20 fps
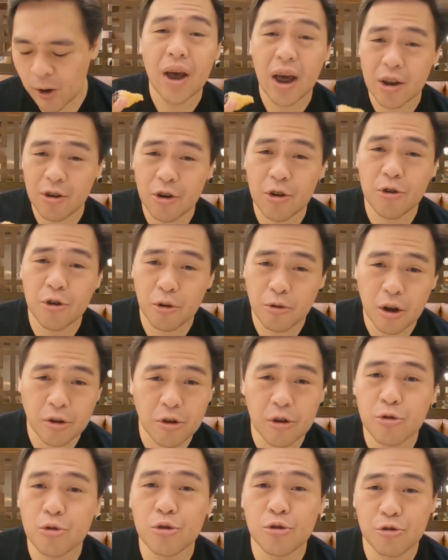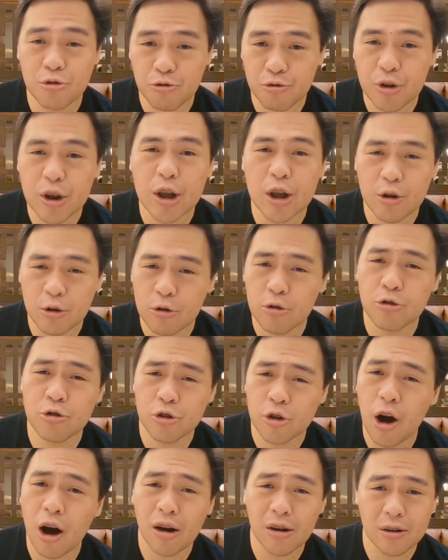And you know that this one is really good
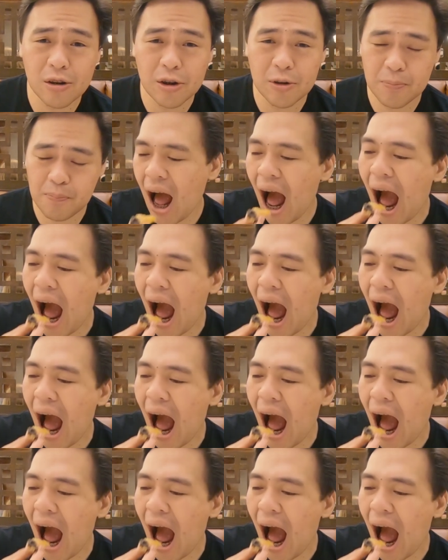chocolate.